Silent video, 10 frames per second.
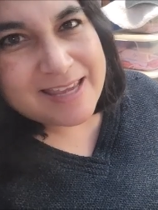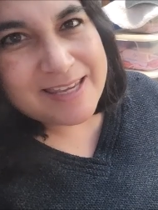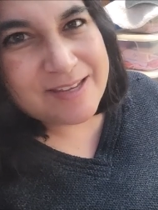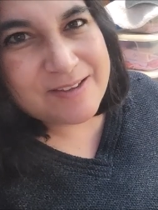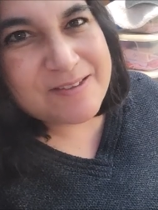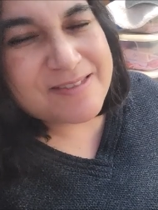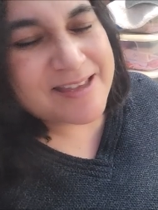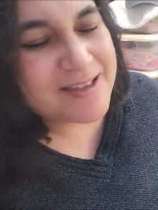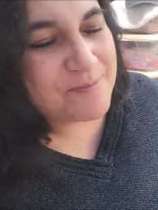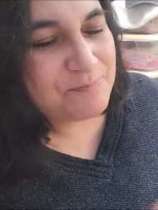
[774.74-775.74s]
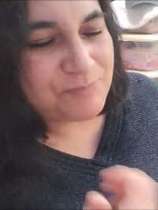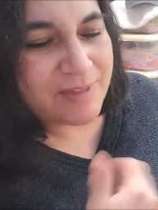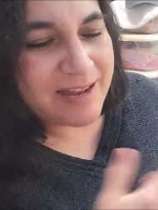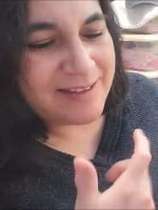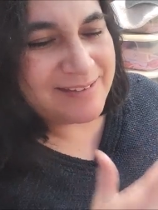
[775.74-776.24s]
You know the um,
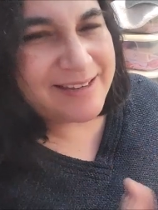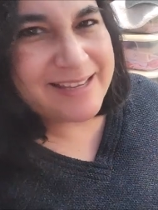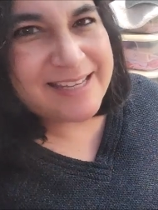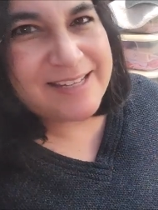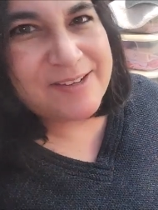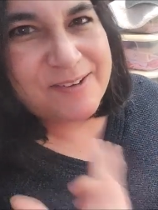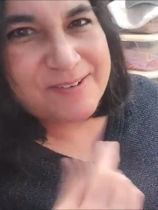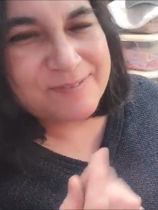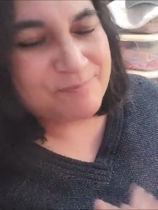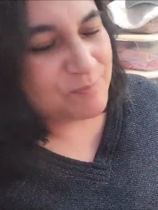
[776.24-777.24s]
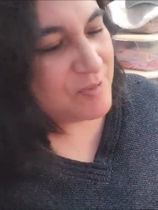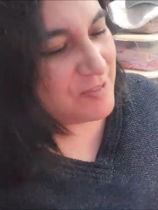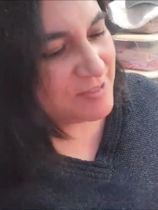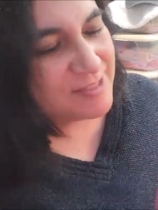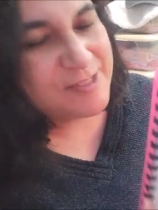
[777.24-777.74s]
licking your, wait,
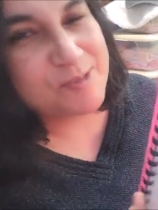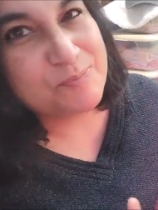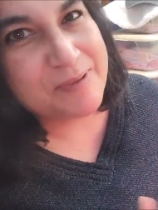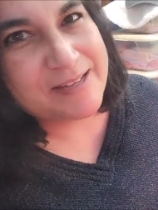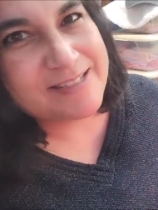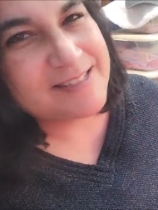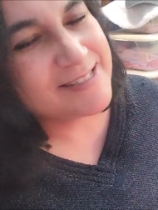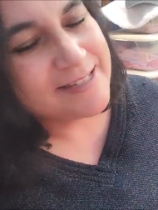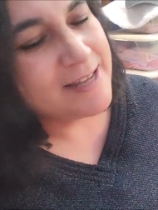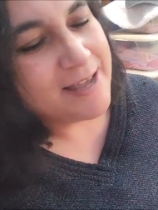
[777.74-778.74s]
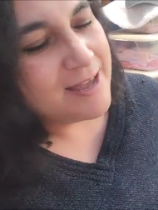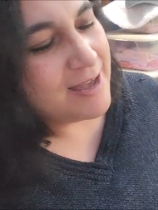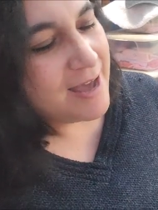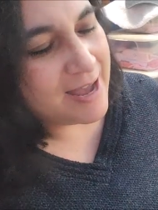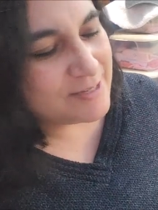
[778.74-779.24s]
to turn pages?
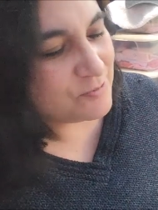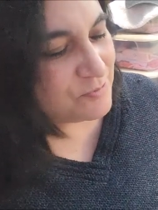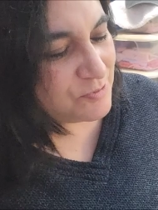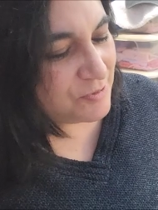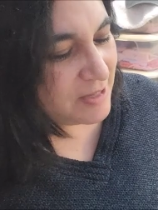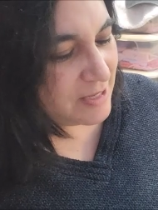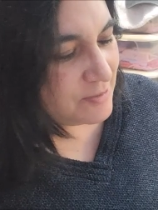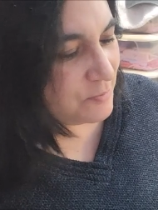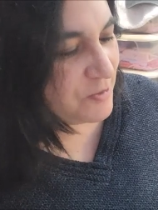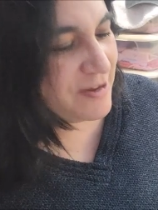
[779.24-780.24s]
I don't do that anymore.